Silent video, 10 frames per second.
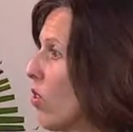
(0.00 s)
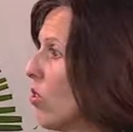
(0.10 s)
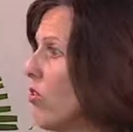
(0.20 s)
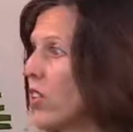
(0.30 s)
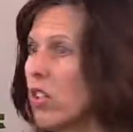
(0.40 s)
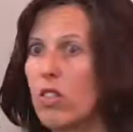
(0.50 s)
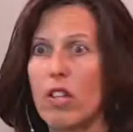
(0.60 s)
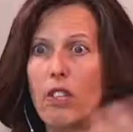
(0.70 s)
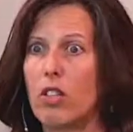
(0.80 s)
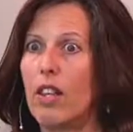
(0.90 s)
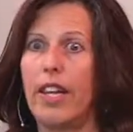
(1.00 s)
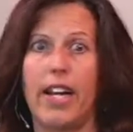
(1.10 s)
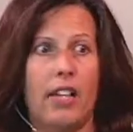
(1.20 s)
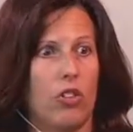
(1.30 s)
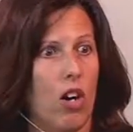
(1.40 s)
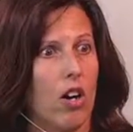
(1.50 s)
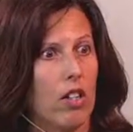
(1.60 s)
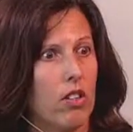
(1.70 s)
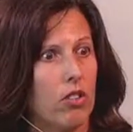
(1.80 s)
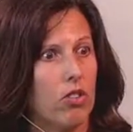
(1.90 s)
the crucifixion, it's like suddenly got
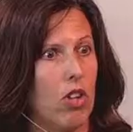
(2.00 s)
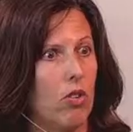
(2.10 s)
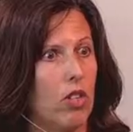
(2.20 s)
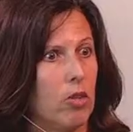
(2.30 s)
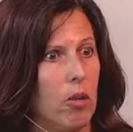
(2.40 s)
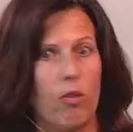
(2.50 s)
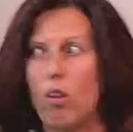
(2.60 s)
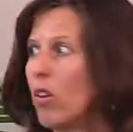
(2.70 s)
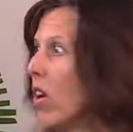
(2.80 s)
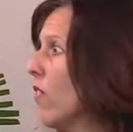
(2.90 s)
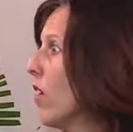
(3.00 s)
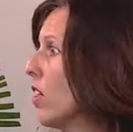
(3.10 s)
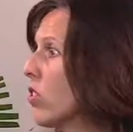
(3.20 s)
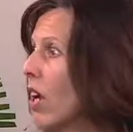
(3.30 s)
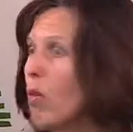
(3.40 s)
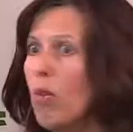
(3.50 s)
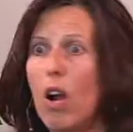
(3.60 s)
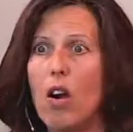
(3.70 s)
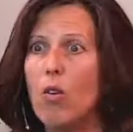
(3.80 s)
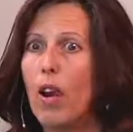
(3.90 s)
dark and the stone has been rolled over, and it's like,
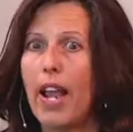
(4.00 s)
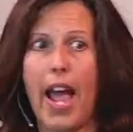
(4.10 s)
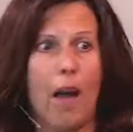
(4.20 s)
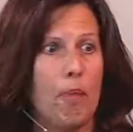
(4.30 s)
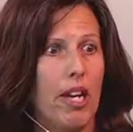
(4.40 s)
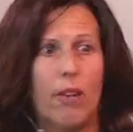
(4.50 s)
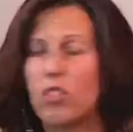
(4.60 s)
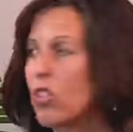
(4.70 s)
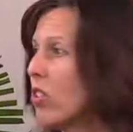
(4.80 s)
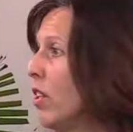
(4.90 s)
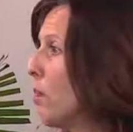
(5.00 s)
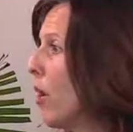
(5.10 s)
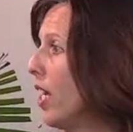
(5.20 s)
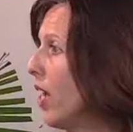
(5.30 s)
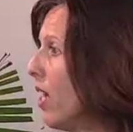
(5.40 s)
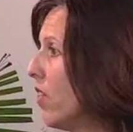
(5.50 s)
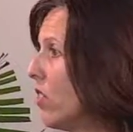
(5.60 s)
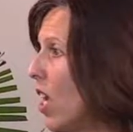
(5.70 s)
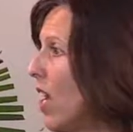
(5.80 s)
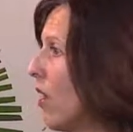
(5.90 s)
whoa, what happened? I was just in the bright light
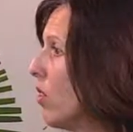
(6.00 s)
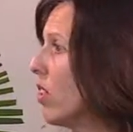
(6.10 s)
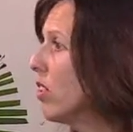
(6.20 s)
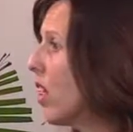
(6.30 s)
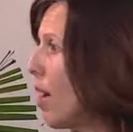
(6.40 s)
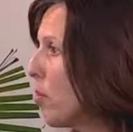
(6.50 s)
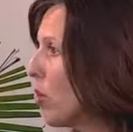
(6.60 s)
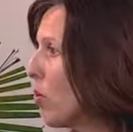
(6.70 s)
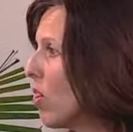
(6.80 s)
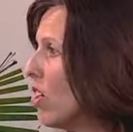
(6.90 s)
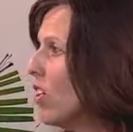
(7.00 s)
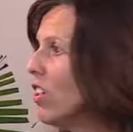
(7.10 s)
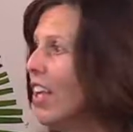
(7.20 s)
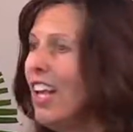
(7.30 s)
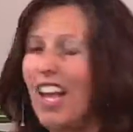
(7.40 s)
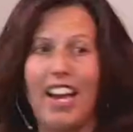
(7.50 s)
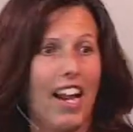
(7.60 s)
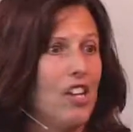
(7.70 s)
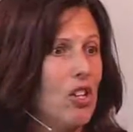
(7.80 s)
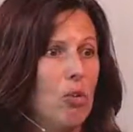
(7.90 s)
of day, I was on top of the world, and
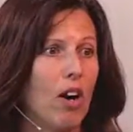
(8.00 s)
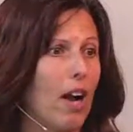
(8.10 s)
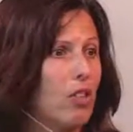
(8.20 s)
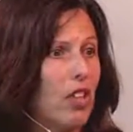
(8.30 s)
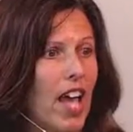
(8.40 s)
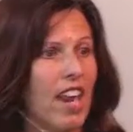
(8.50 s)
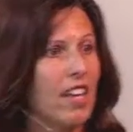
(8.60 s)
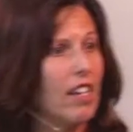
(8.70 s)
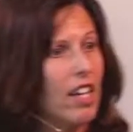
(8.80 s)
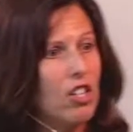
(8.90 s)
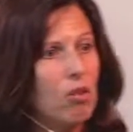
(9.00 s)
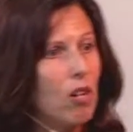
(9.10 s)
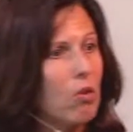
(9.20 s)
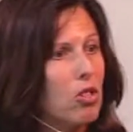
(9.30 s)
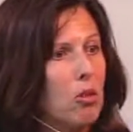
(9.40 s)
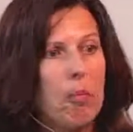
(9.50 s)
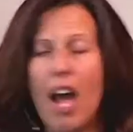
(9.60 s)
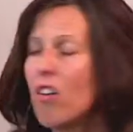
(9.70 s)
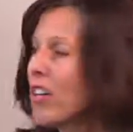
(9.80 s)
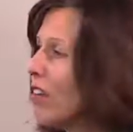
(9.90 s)
I knew where I was headed, and I knew what it was
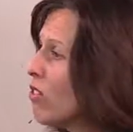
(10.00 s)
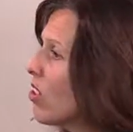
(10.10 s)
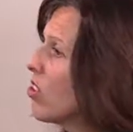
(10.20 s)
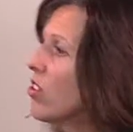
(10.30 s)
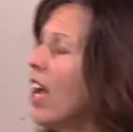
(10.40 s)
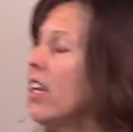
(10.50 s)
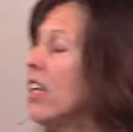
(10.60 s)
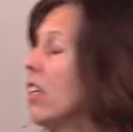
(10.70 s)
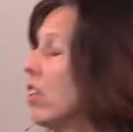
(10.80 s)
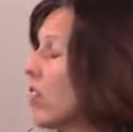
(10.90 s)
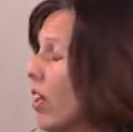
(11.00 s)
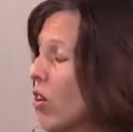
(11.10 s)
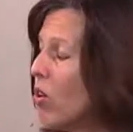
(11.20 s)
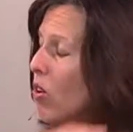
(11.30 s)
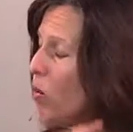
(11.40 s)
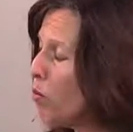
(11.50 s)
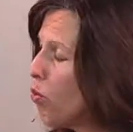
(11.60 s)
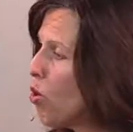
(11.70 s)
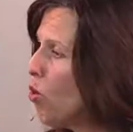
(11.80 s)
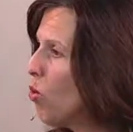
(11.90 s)
about, and I was excited, and it's like the whole...
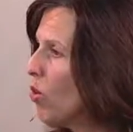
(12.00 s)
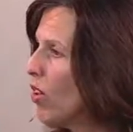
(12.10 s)
Whoosh.